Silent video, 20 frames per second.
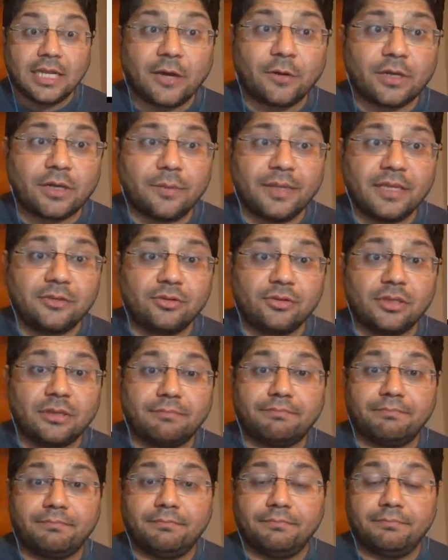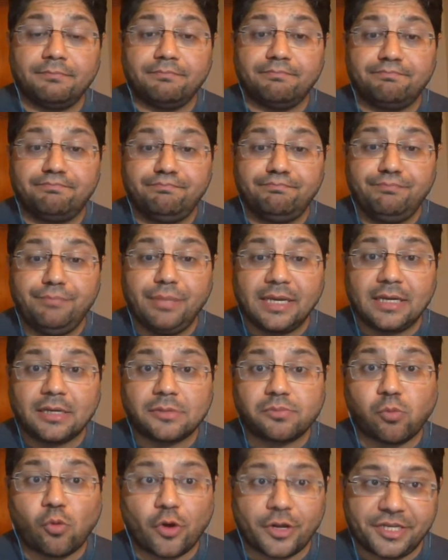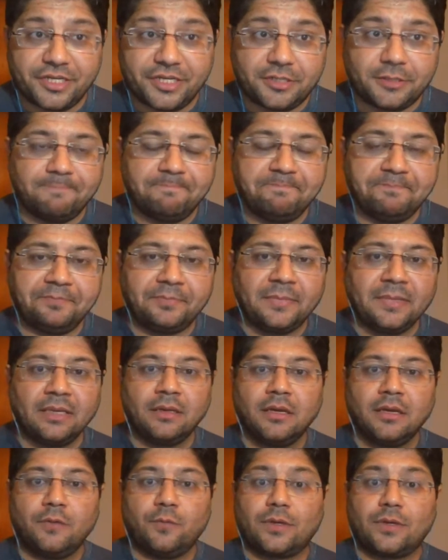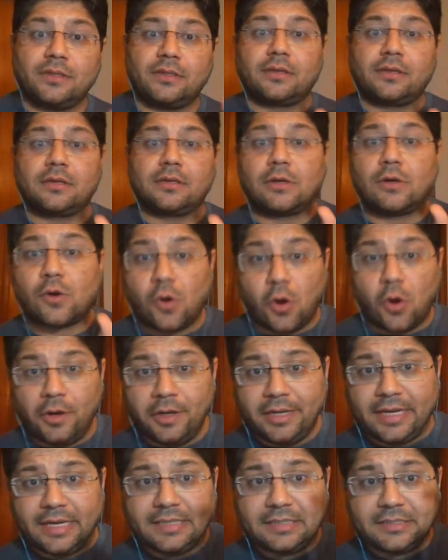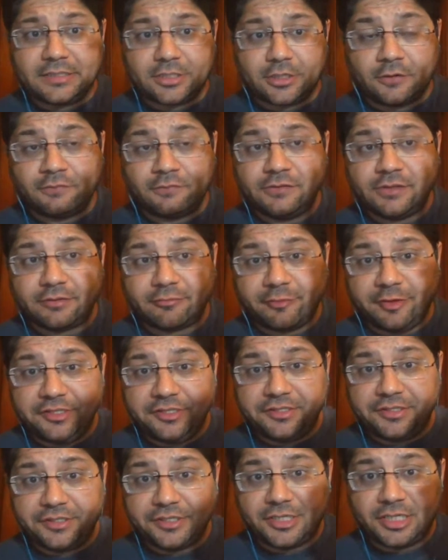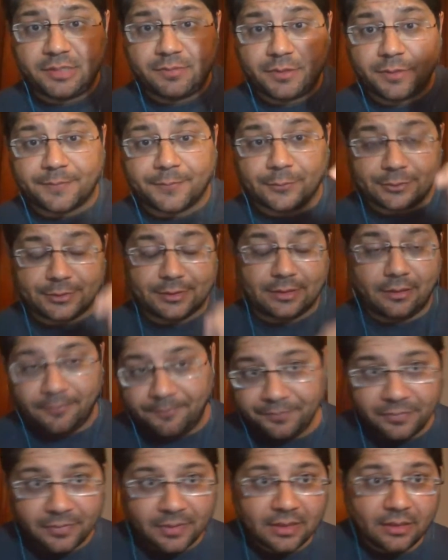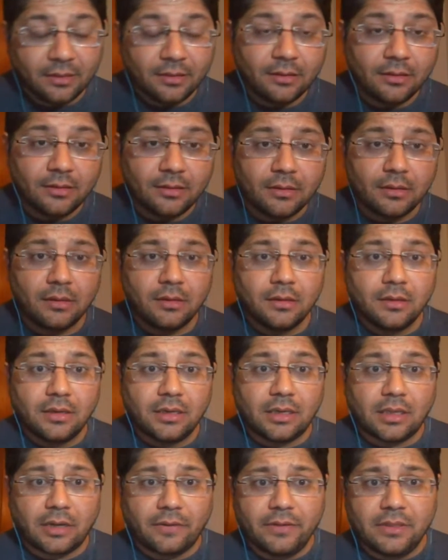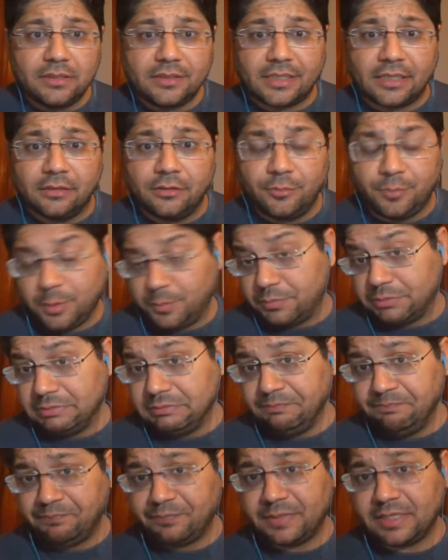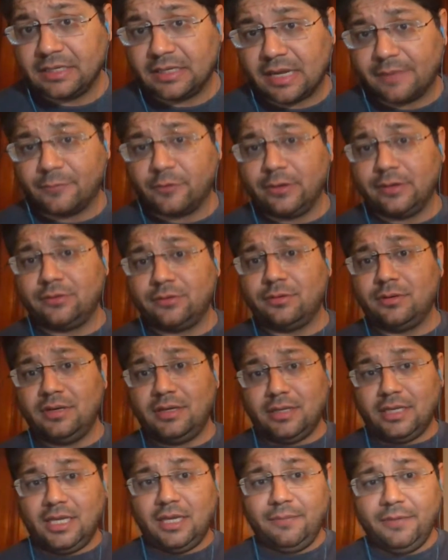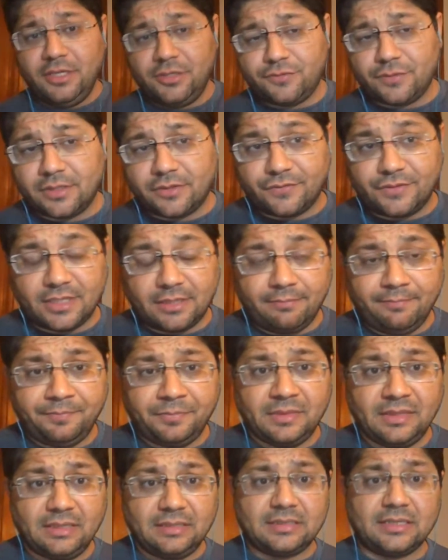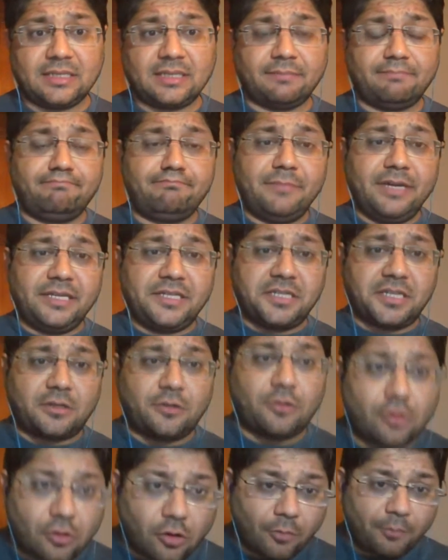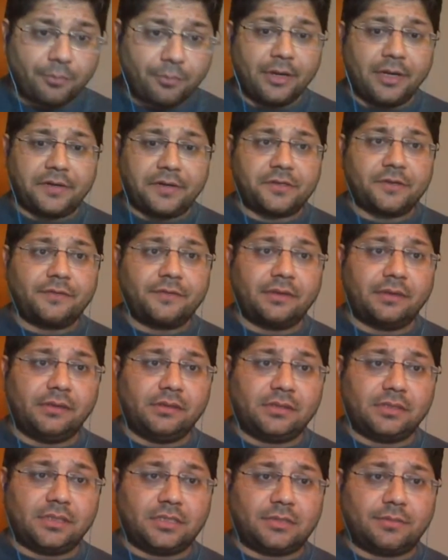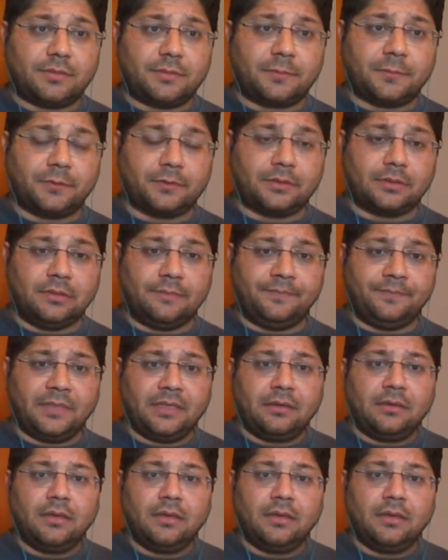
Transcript: Now coming to the big point, what are the contents of the research proposal? Here I will tell you people that I'm going to name each one of them. These are the major components of the research proposal.